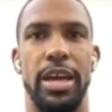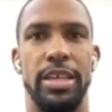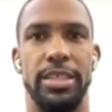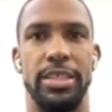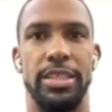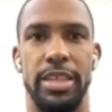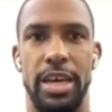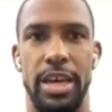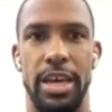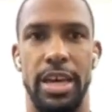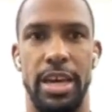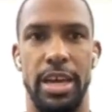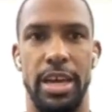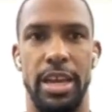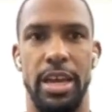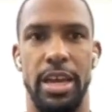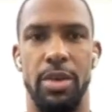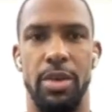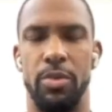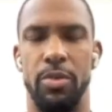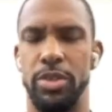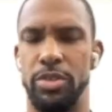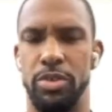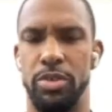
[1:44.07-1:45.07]
I signed,
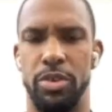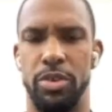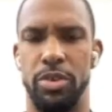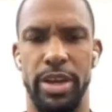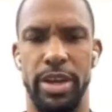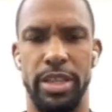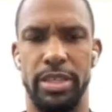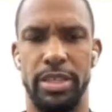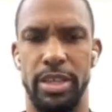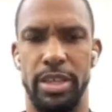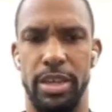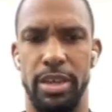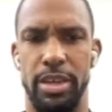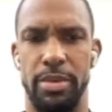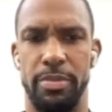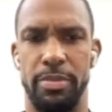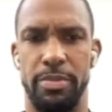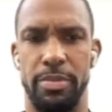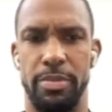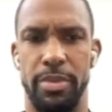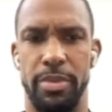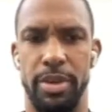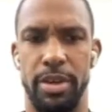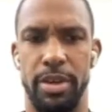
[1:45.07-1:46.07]
I went to a great
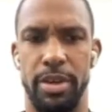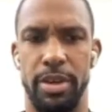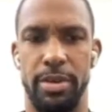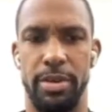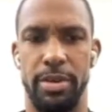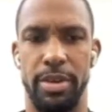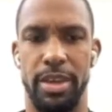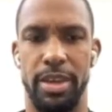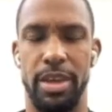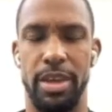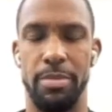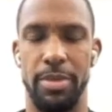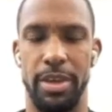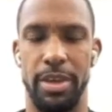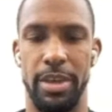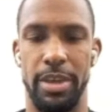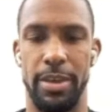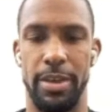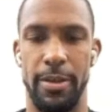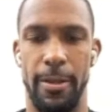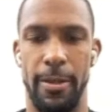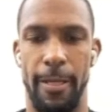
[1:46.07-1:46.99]
team, Khimik